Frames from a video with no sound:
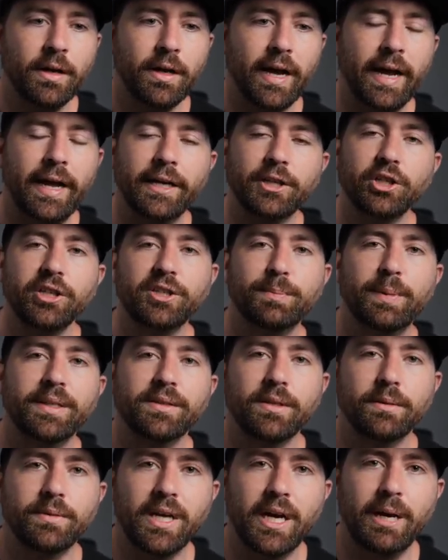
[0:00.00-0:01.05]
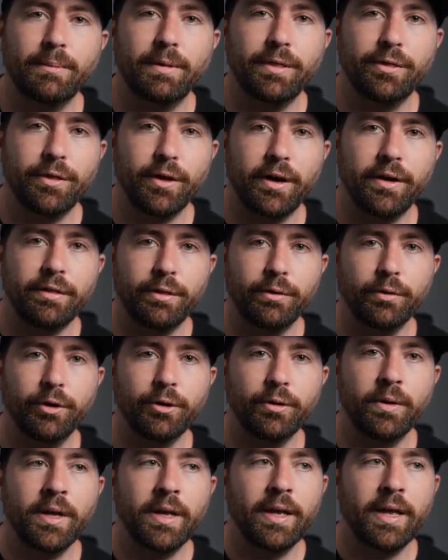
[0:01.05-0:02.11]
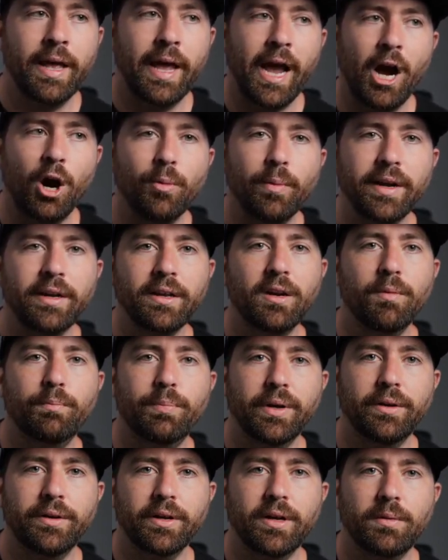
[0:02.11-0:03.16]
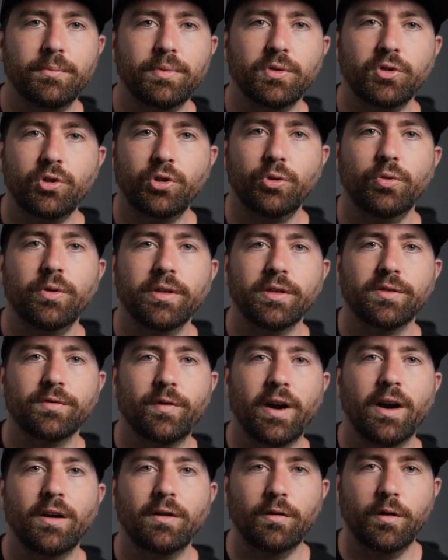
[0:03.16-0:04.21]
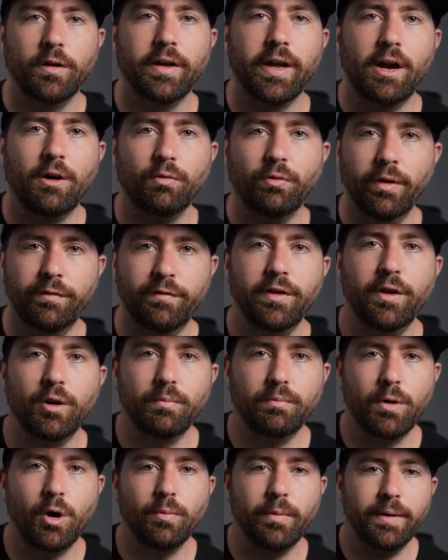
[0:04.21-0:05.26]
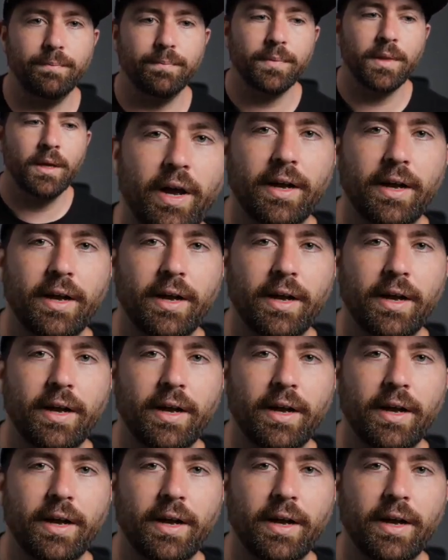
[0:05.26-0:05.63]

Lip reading: I actually spent some time and thought through, how am I gonna build up to this fire lookout reveal moment?